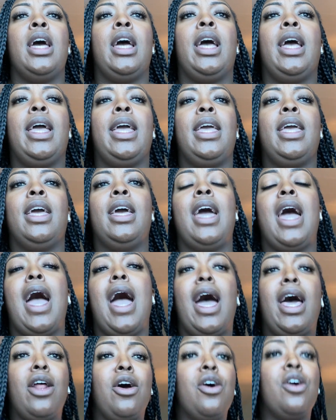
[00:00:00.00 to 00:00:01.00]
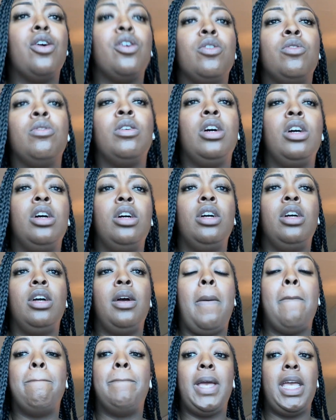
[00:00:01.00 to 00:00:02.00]
And I don't
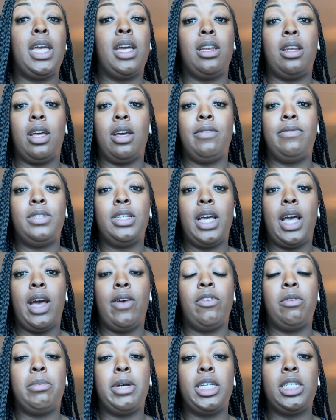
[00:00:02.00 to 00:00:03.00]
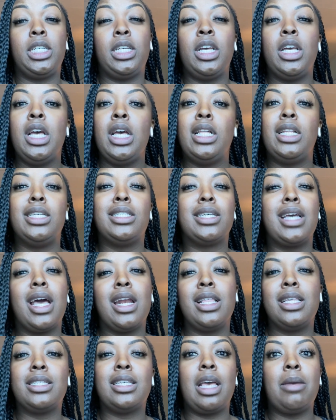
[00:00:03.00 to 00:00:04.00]
make enough to have a budget. This is
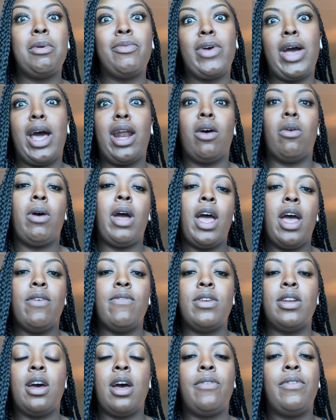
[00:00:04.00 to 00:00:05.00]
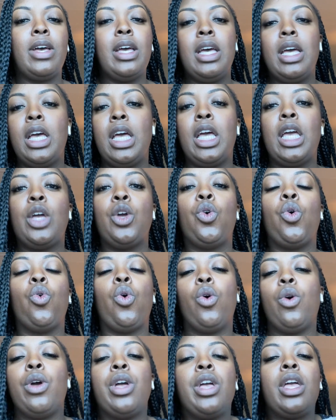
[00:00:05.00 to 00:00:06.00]
kind of the same if I don't have enough.
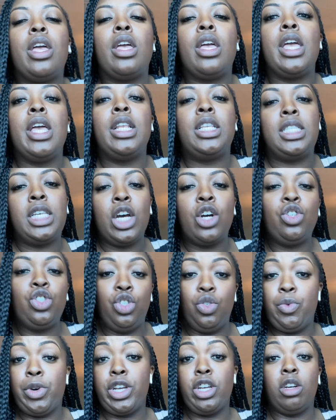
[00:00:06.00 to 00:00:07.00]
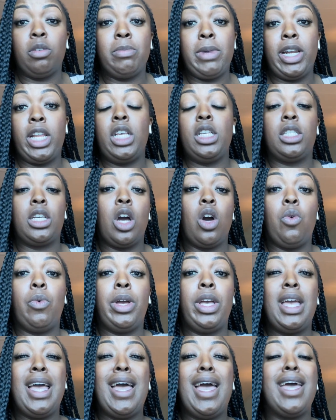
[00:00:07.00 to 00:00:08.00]
It tells you where your money is
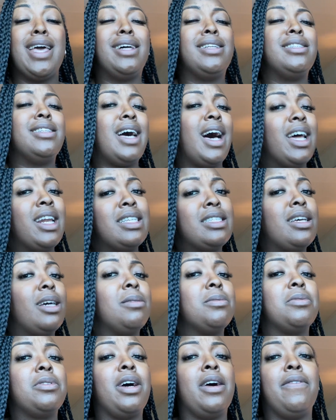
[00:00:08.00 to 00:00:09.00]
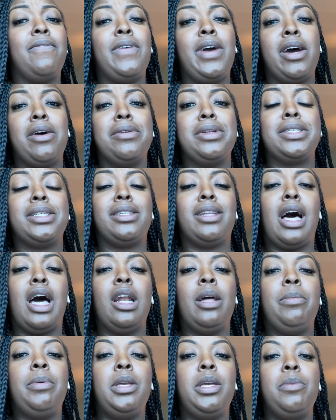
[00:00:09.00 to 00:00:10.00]
going. And a lot of times what I found is a
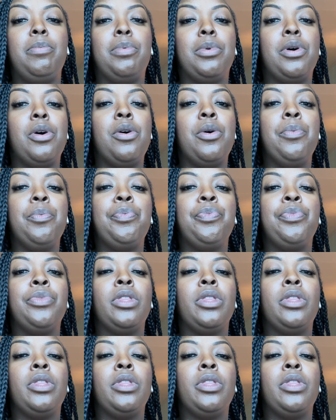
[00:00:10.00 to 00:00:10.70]
lot of people